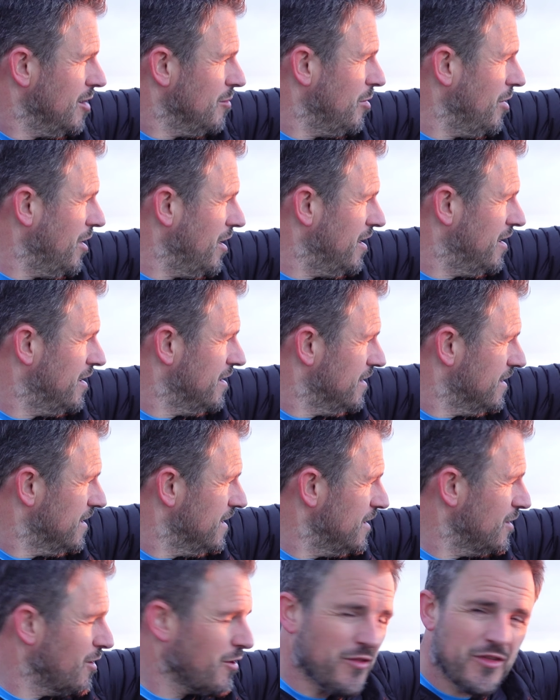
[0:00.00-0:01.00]
But
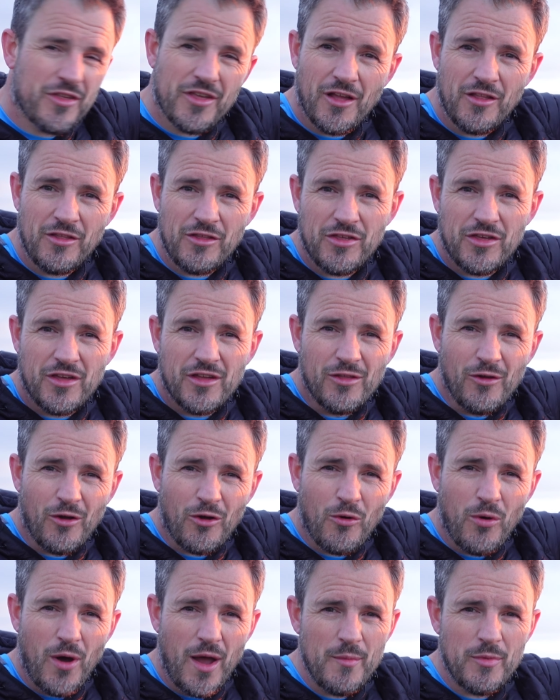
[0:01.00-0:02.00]
you know, the sun's
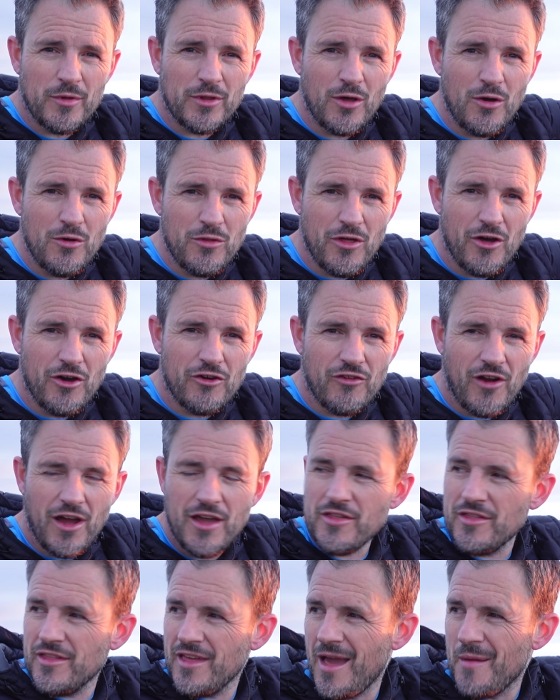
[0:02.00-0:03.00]
not quite below the
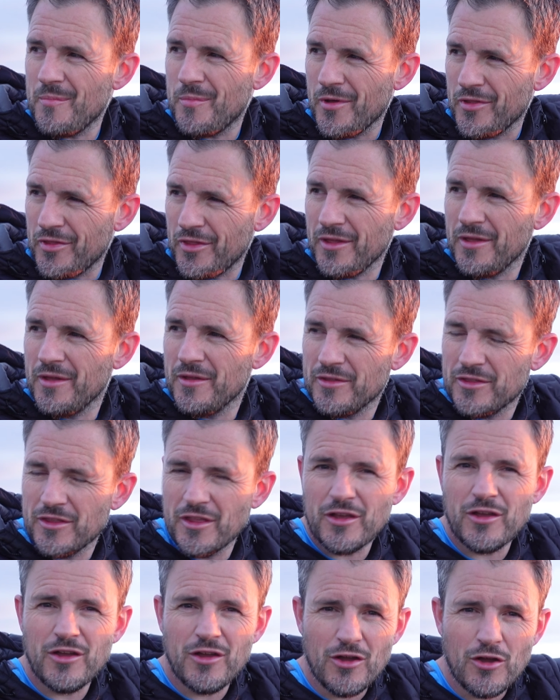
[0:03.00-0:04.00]
horizon yet, but the,
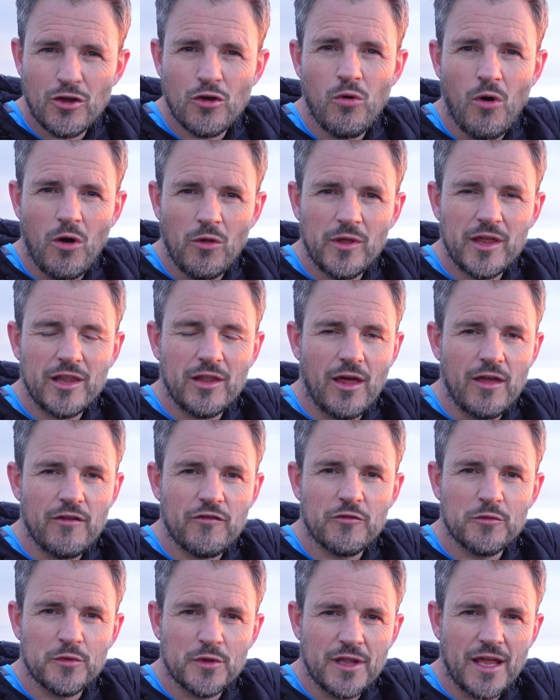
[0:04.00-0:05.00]
the good quality light
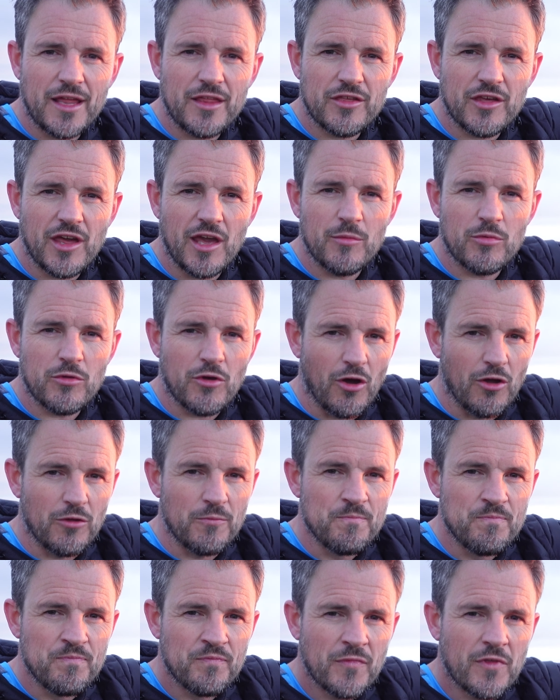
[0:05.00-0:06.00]
from the landscape's
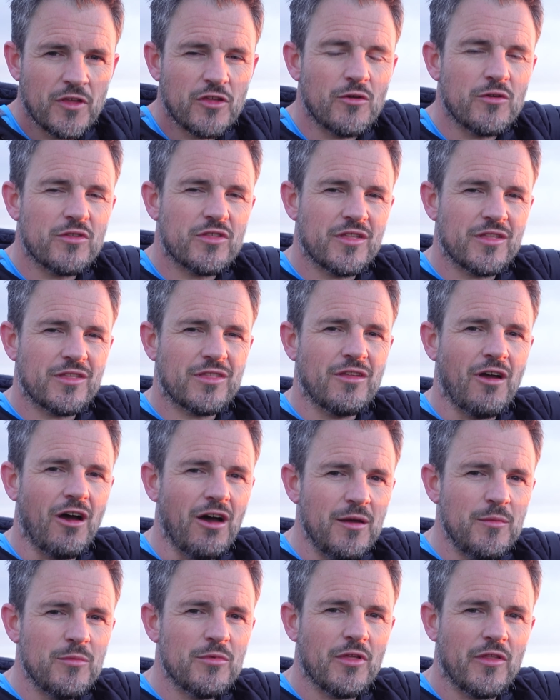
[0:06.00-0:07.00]
gone. So it's
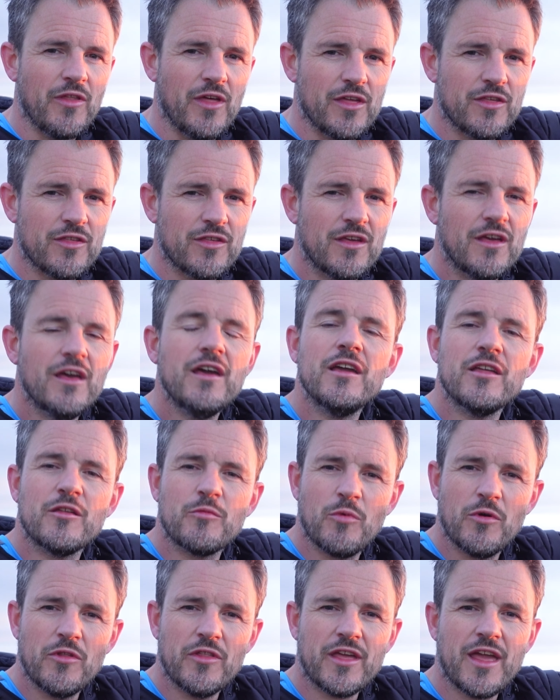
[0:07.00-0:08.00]
times like this is
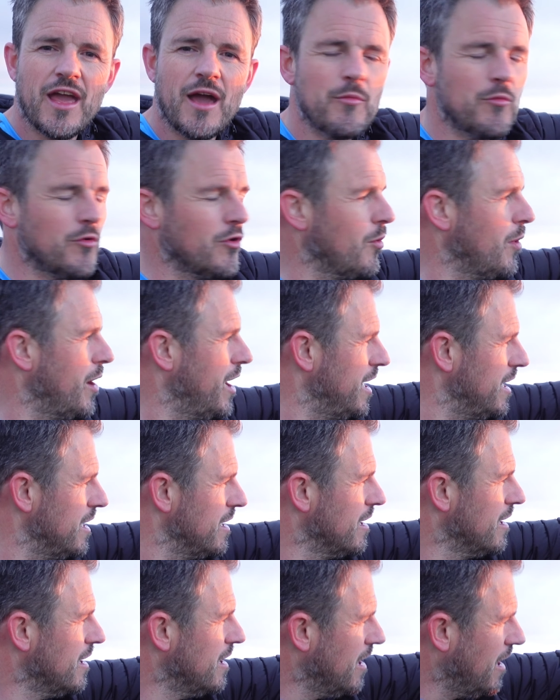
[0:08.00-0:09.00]
put the camera away.
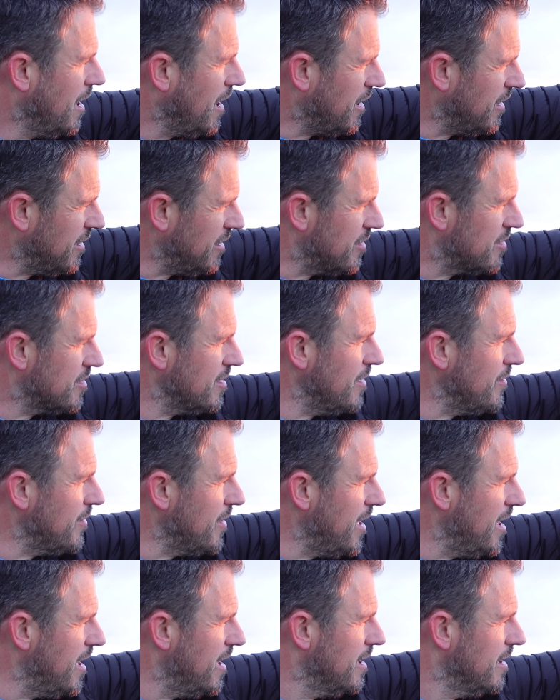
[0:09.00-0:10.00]
I'm going to sit
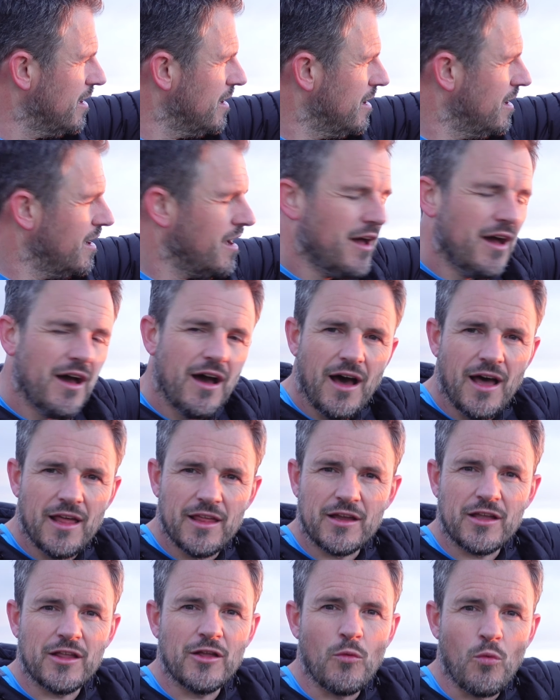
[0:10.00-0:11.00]
there
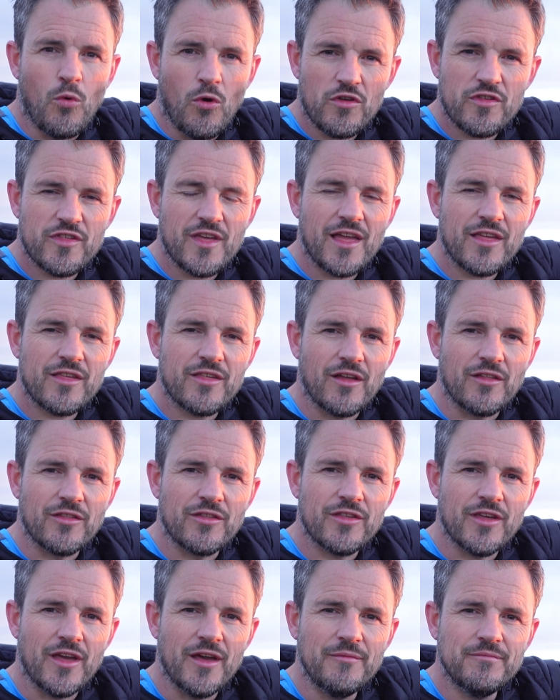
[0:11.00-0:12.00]
and I'm going to watch that
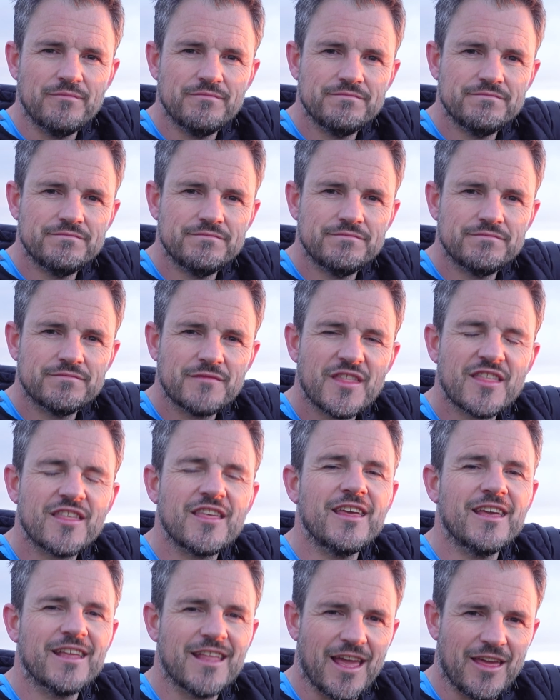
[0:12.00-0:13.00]
sunset.
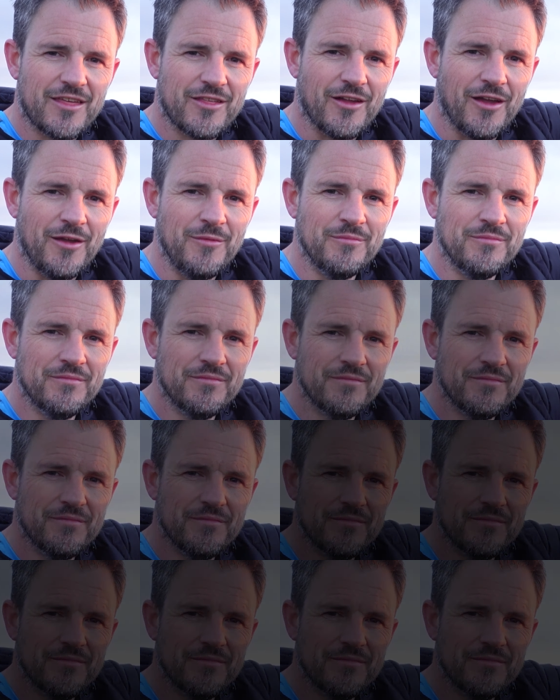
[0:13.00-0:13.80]
See you next time.